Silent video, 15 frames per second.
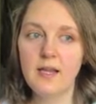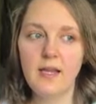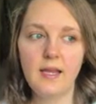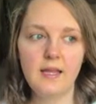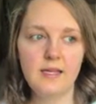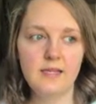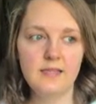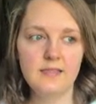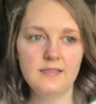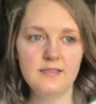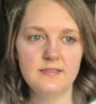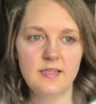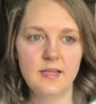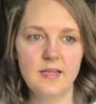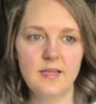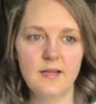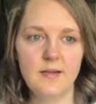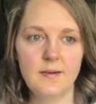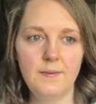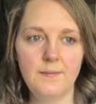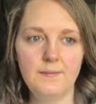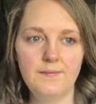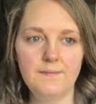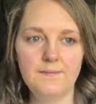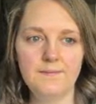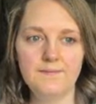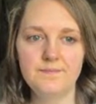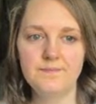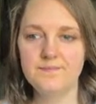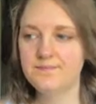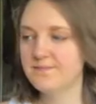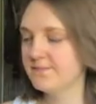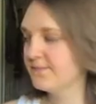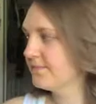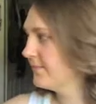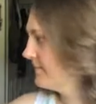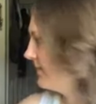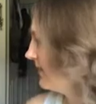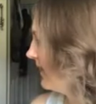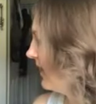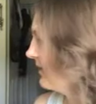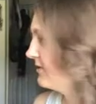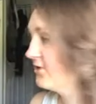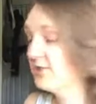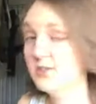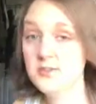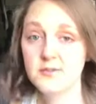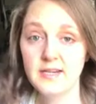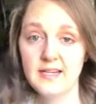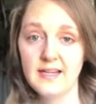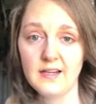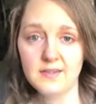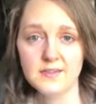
and I'll show you right now.